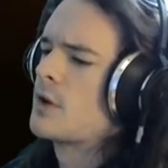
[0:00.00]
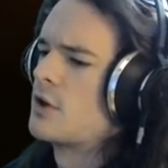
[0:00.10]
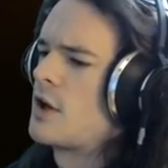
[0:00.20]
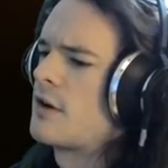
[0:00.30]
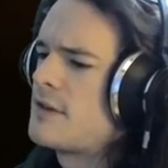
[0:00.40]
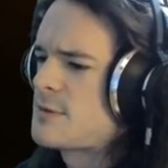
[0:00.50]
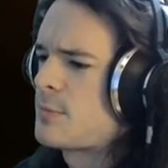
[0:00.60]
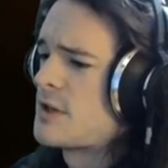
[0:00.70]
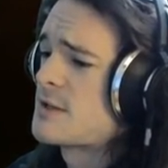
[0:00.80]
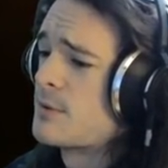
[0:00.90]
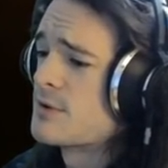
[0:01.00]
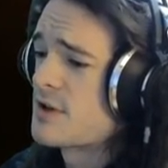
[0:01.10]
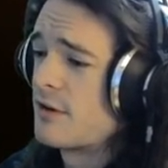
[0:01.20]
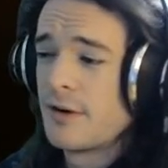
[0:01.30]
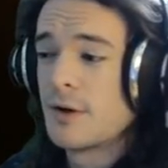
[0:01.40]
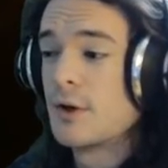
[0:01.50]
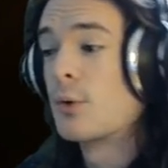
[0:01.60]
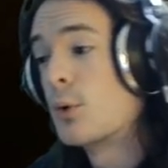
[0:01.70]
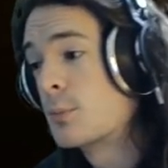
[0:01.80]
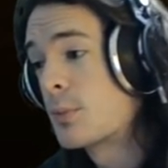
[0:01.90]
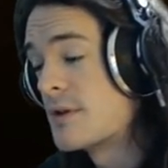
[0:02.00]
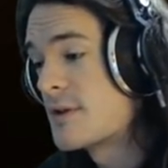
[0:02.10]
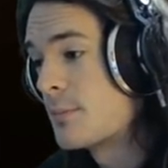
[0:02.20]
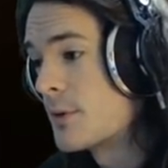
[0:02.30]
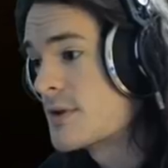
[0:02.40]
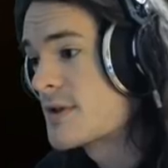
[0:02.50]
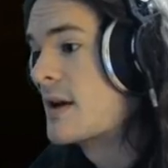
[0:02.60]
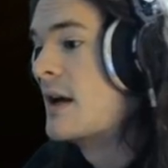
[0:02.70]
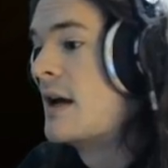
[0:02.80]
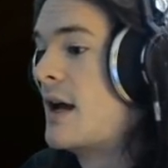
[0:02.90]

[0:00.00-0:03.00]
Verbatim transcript: A lot of these principles are very old principles